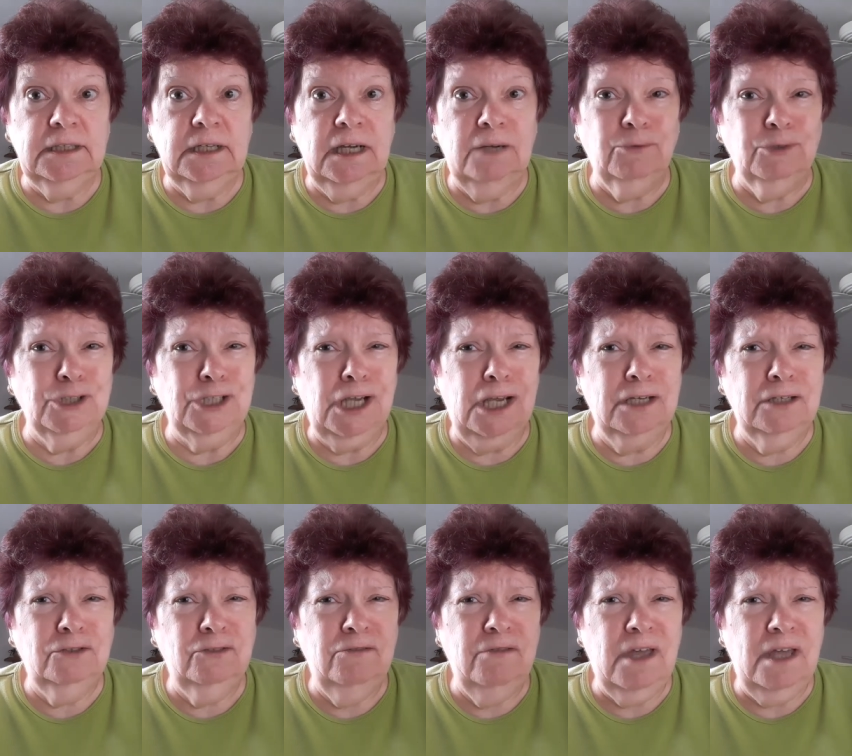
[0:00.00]
I wish I
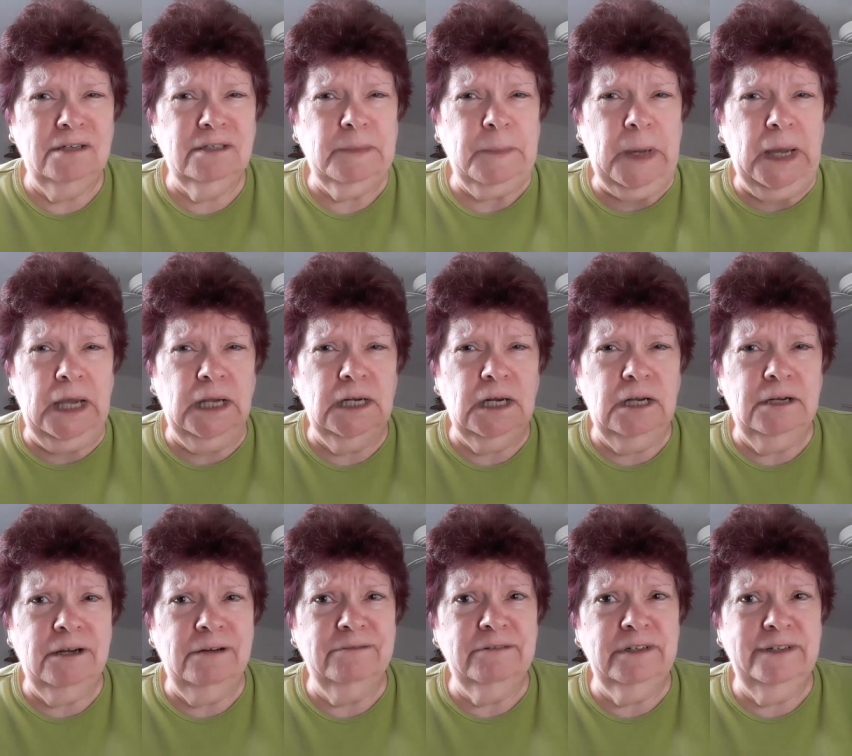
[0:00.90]
could do that to mine. I
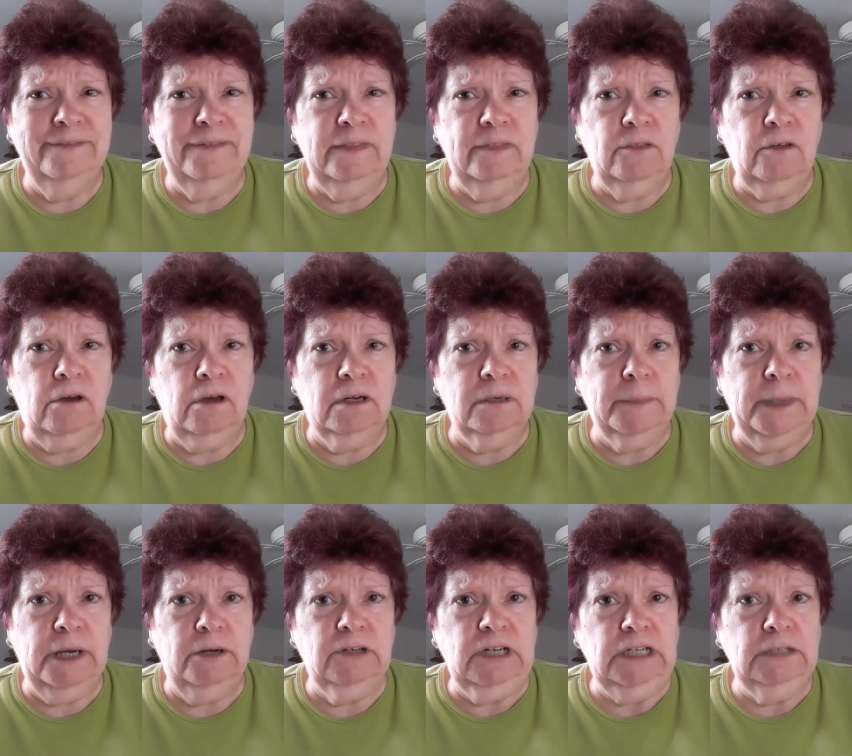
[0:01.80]
never even thought
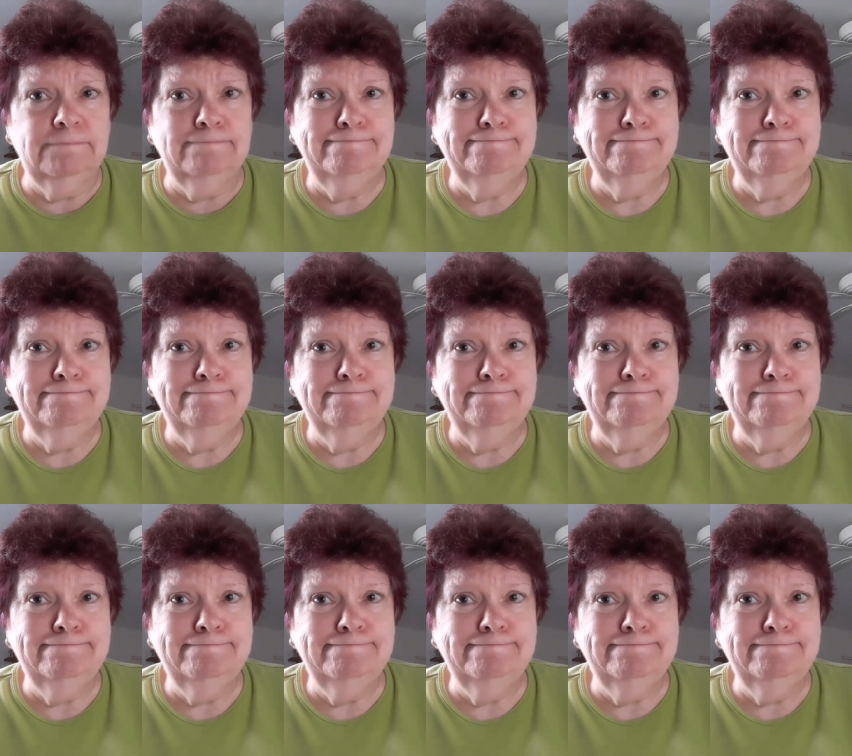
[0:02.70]
about it.